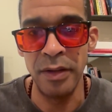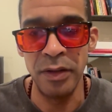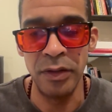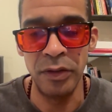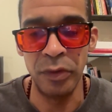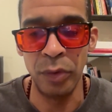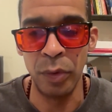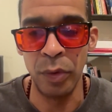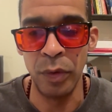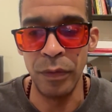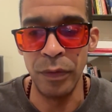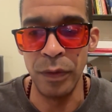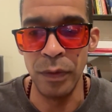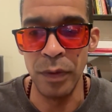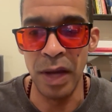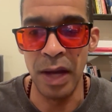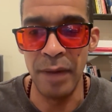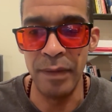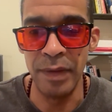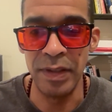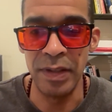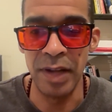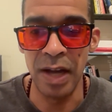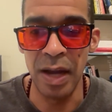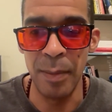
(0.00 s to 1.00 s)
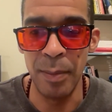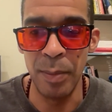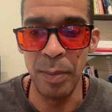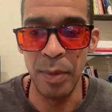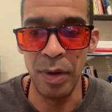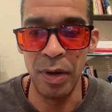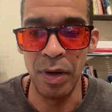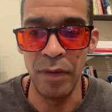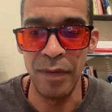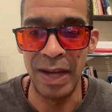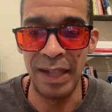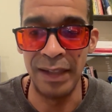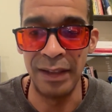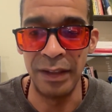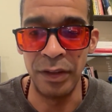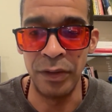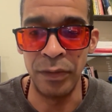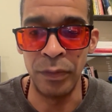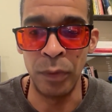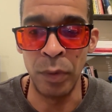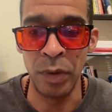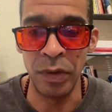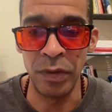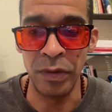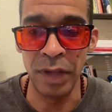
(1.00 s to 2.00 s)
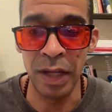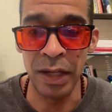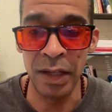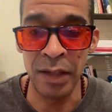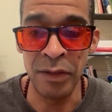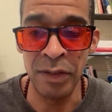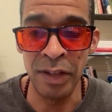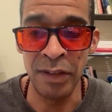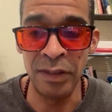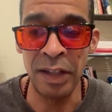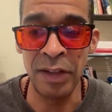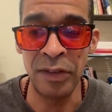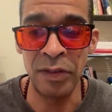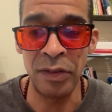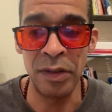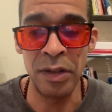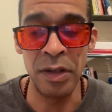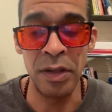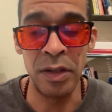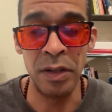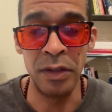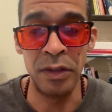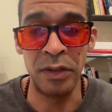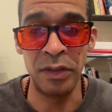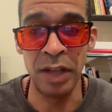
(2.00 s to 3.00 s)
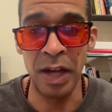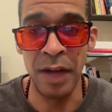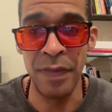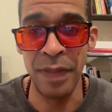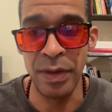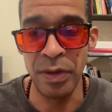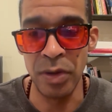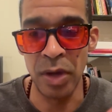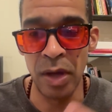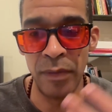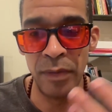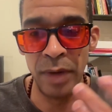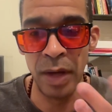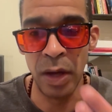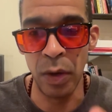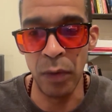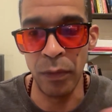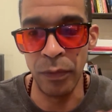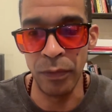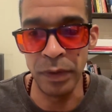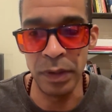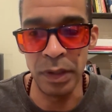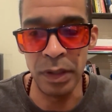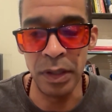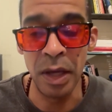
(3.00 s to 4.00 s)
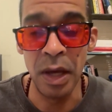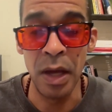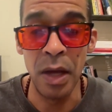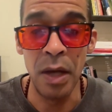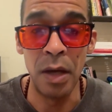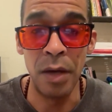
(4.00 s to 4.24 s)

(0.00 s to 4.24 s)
So if you have a time of at least 40 seconds, that's actually a good sign that you have healthy,